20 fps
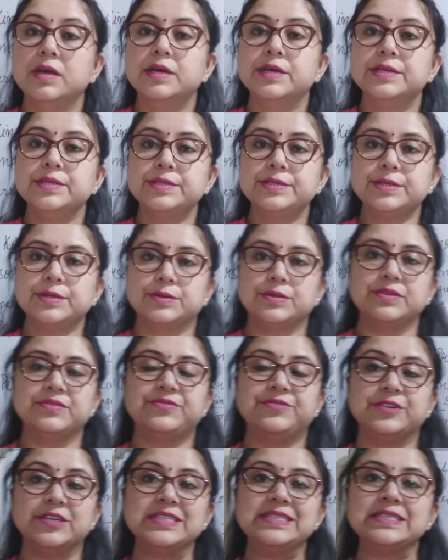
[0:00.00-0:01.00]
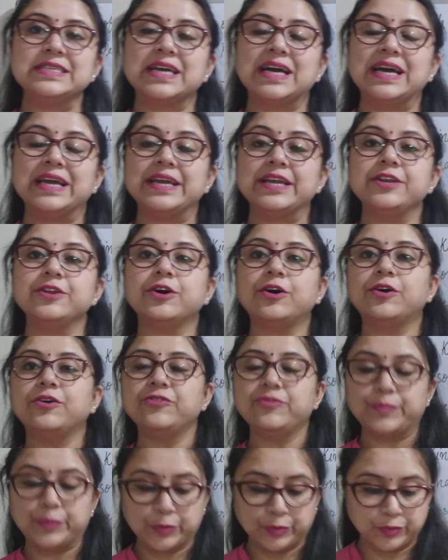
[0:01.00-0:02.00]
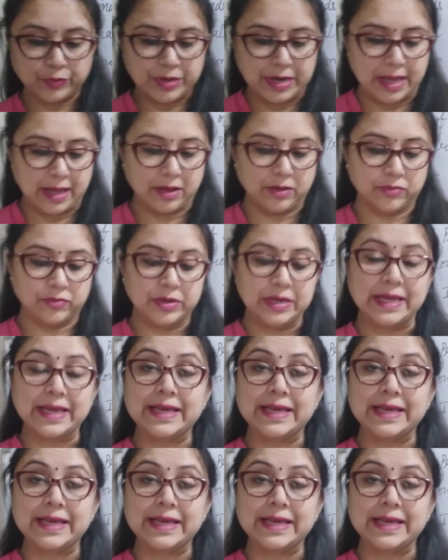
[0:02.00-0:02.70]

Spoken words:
So the first kind of pronoun